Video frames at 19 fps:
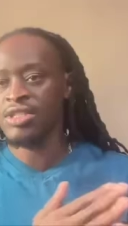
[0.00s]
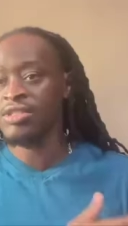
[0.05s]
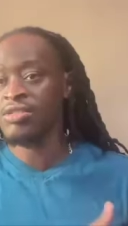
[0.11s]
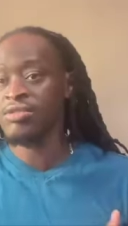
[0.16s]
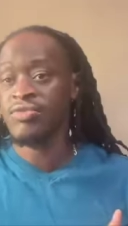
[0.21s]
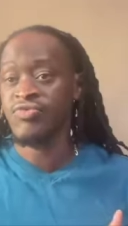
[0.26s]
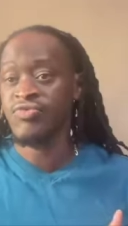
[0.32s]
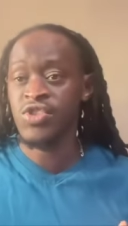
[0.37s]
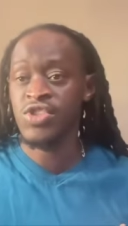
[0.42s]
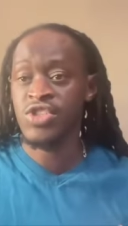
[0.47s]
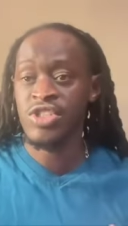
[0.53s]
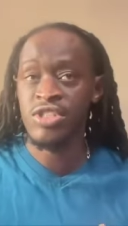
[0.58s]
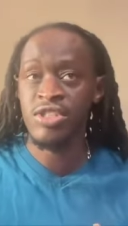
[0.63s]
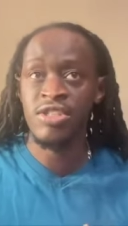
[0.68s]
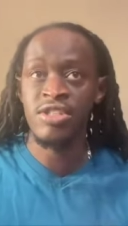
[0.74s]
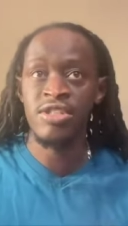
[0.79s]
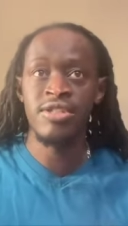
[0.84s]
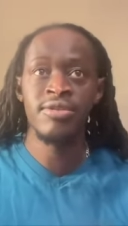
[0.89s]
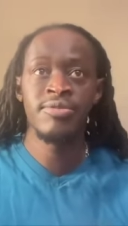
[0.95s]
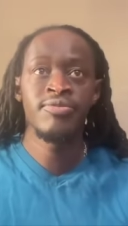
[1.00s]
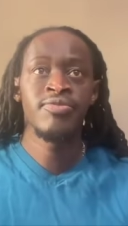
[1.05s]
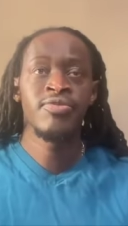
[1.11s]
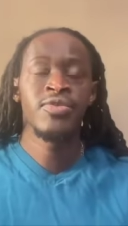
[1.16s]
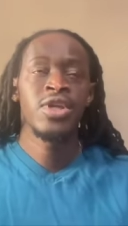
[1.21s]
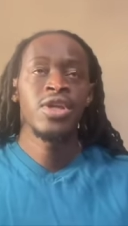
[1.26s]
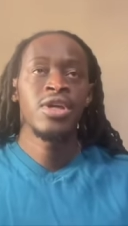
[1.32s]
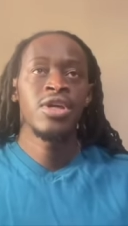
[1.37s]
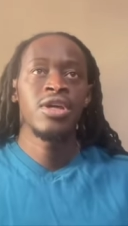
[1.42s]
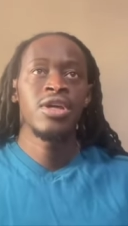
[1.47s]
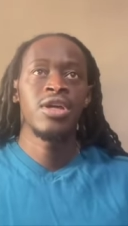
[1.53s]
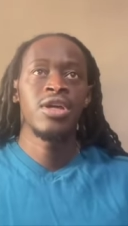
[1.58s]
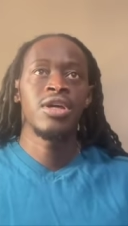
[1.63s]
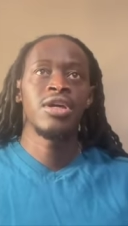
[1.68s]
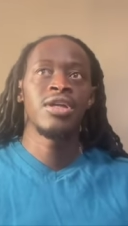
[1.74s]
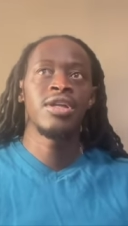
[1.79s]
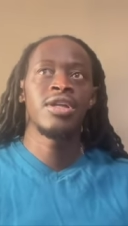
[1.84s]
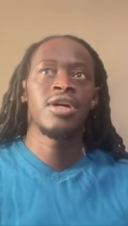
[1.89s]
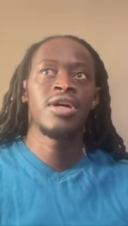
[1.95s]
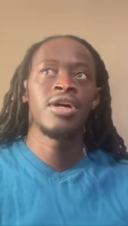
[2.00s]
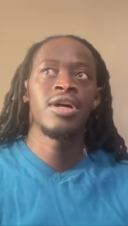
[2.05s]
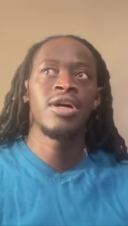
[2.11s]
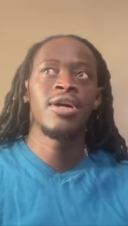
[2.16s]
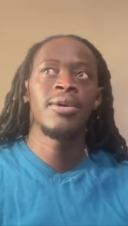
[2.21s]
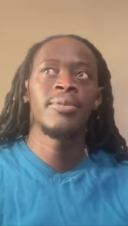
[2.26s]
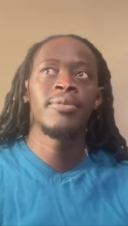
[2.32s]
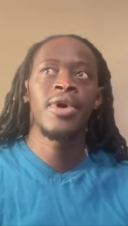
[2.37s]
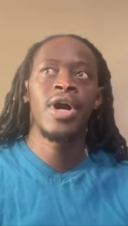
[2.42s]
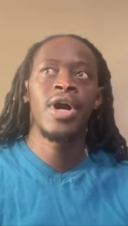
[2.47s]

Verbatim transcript: to in Virginia. And um,